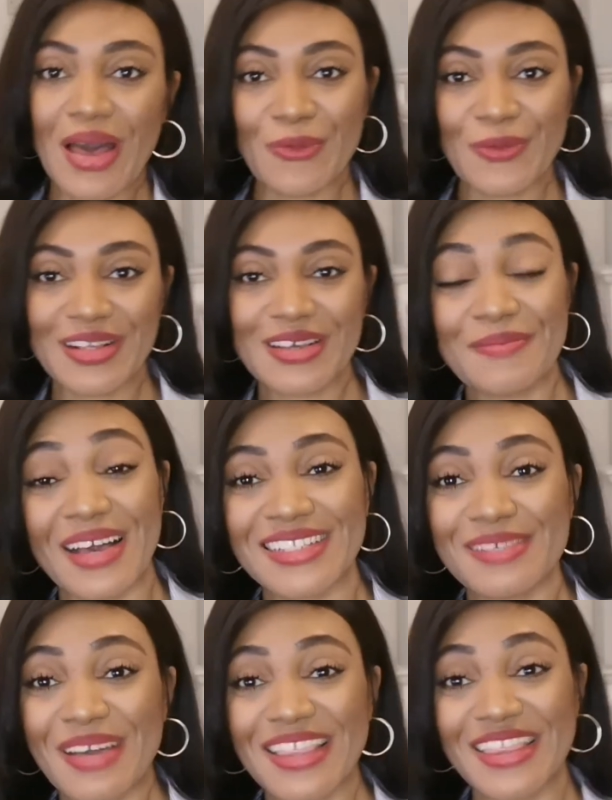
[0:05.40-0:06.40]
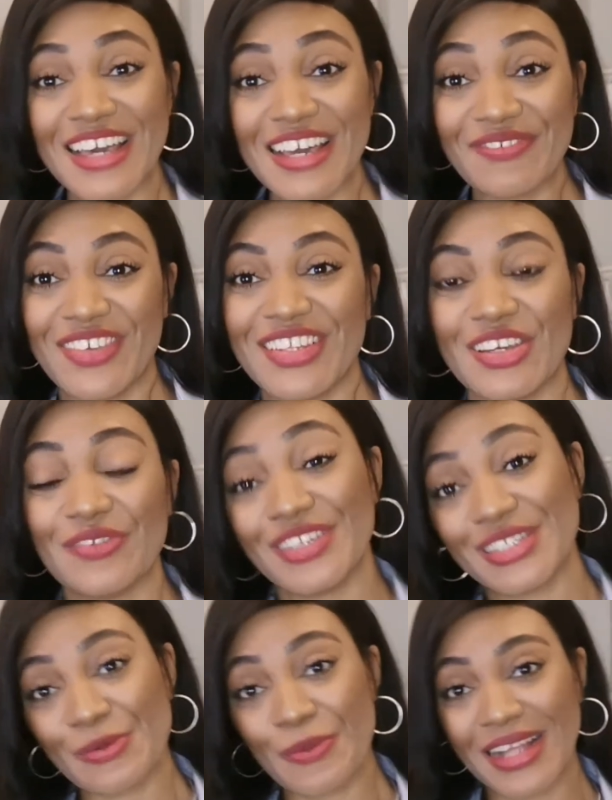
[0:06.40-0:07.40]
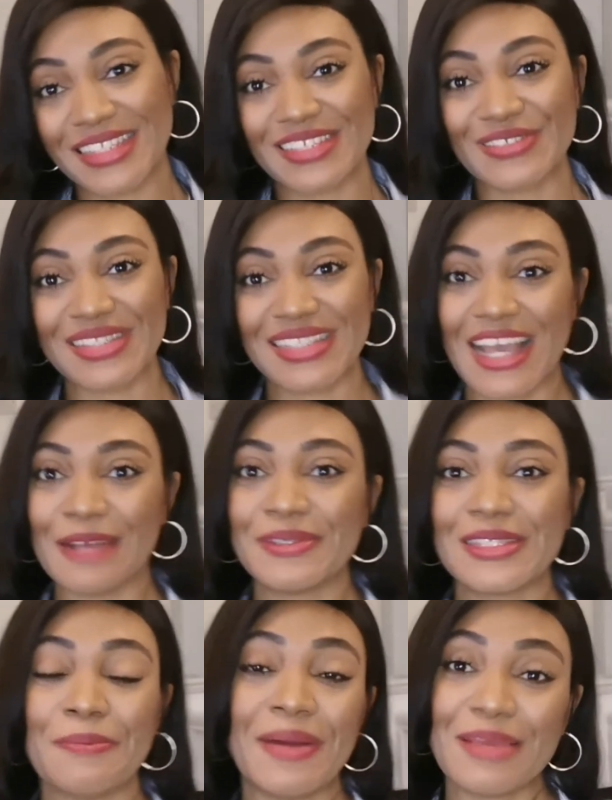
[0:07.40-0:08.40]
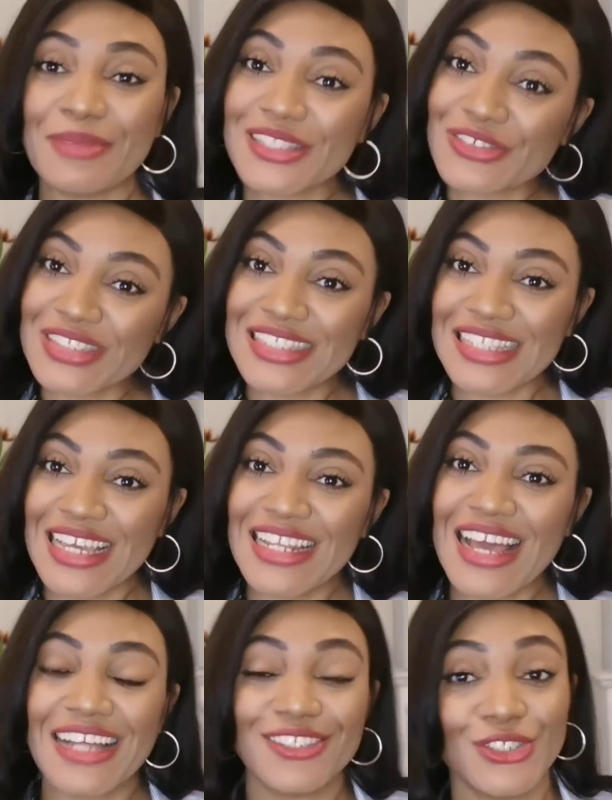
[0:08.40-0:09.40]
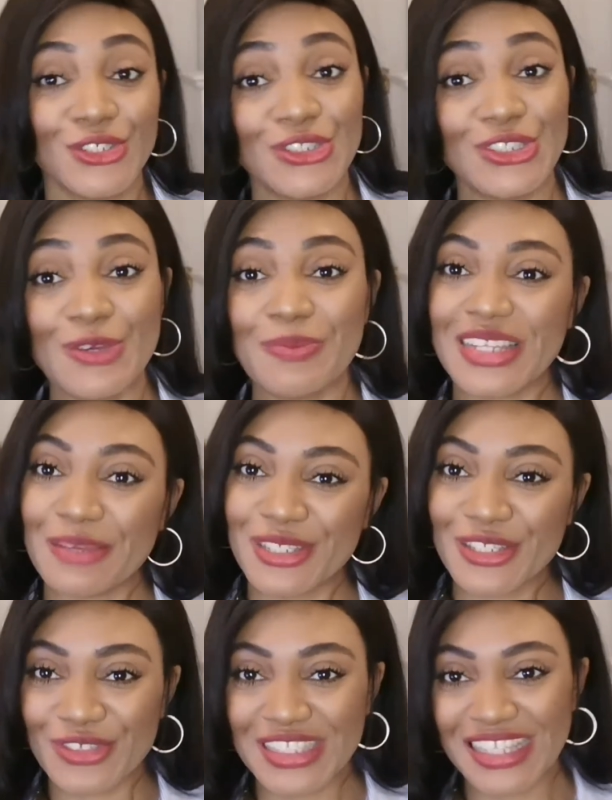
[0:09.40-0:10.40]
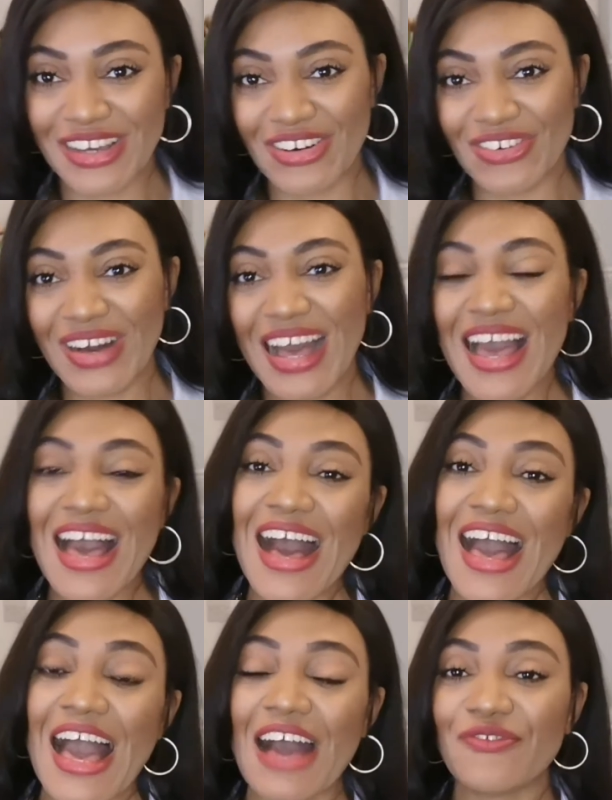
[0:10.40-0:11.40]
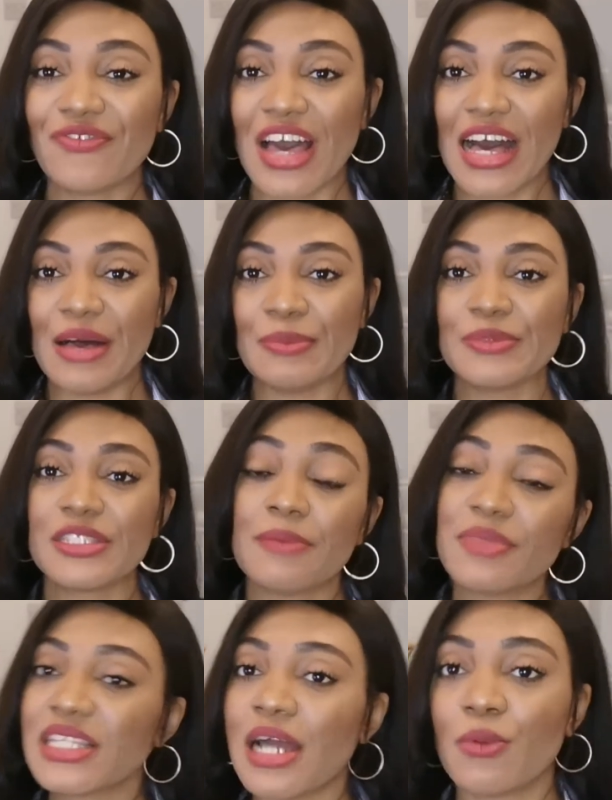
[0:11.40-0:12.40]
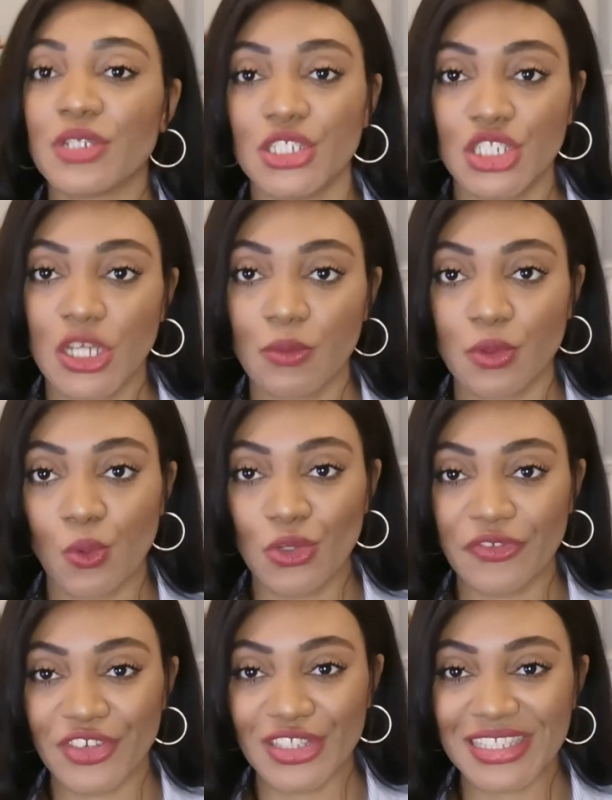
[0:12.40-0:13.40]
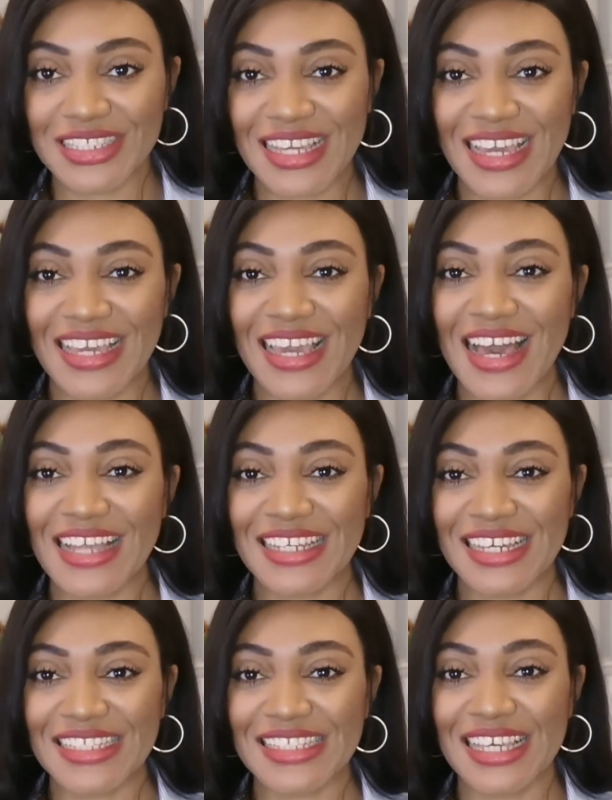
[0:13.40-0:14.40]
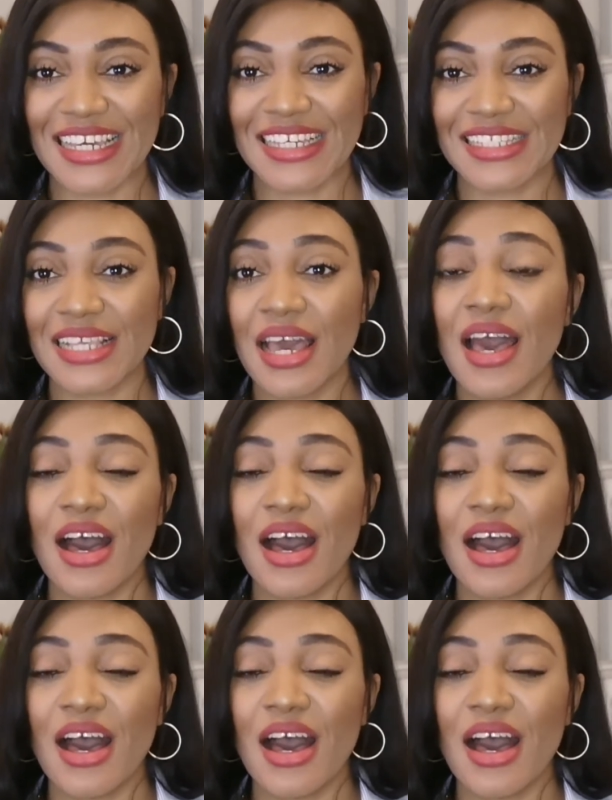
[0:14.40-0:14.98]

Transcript: and welcome back to my third video of Little Practical Steps. My name is Christine and on YouTube my name is Chrissy O. I have something that I want to share with all of you today, and it is